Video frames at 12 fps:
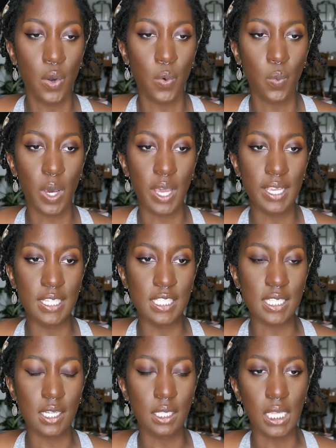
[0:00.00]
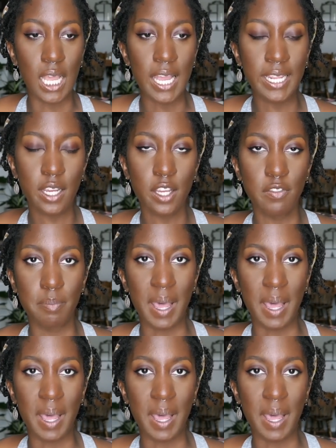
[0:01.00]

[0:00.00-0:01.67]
was a lot of